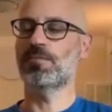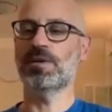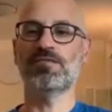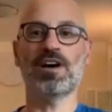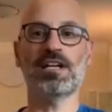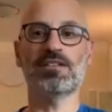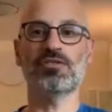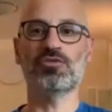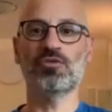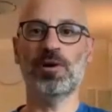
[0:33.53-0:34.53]
will be divided to
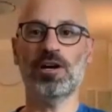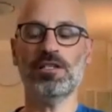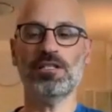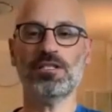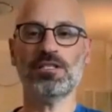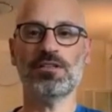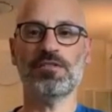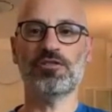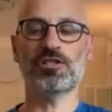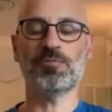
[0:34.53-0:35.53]
two parts. The
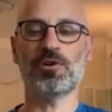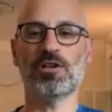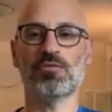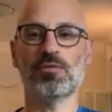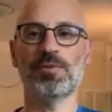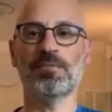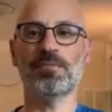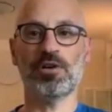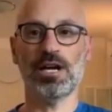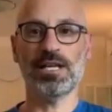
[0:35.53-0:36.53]
first part will be
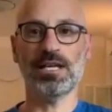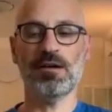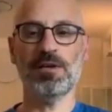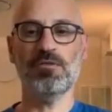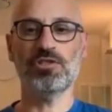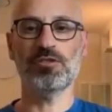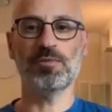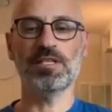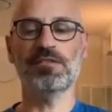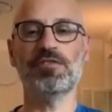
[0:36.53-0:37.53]
pranayama, which will
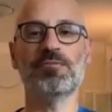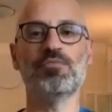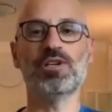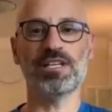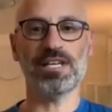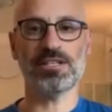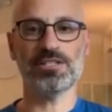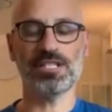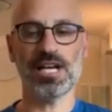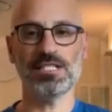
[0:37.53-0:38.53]
be different breathing
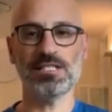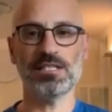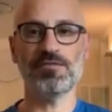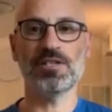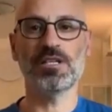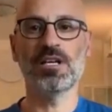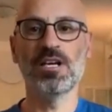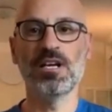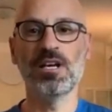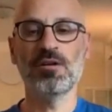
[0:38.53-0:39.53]
exercises, different
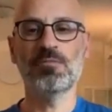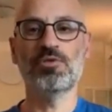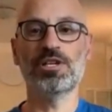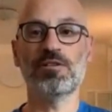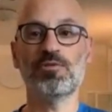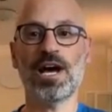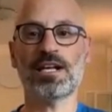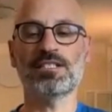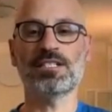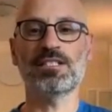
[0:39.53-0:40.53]
breathing
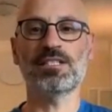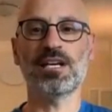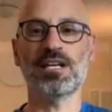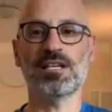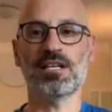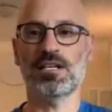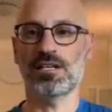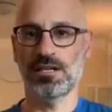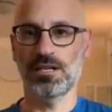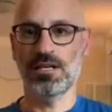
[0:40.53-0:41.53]
practices
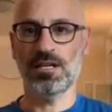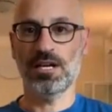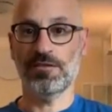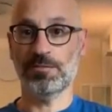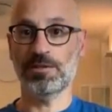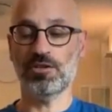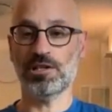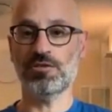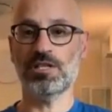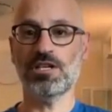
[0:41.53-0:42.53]
that come from the yoga
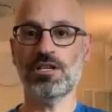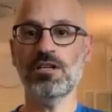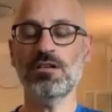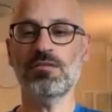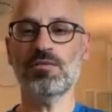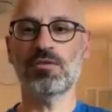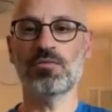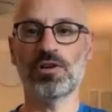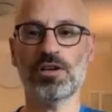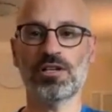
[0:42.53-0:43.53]
tradition. We're going to
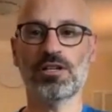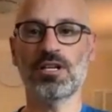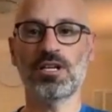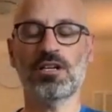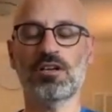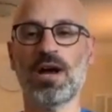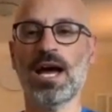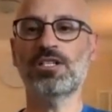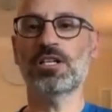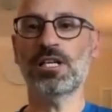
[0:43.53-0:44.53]
work
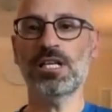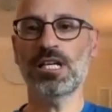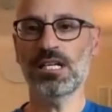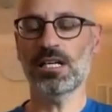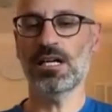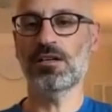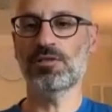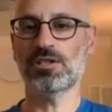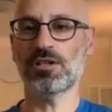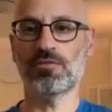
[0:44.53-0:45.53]
gradually. We
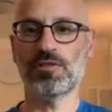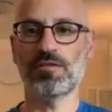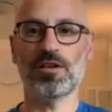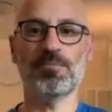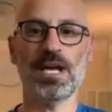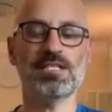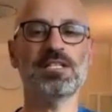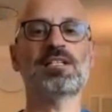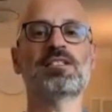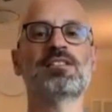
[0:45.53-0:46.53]
start with the very
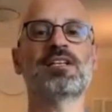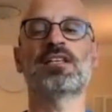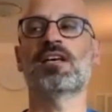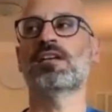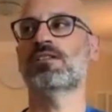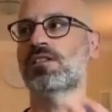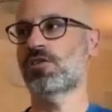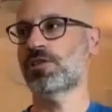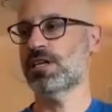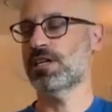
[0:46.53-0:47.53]
basics and then
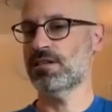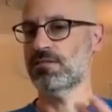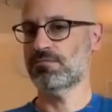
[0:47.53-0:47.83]
slowly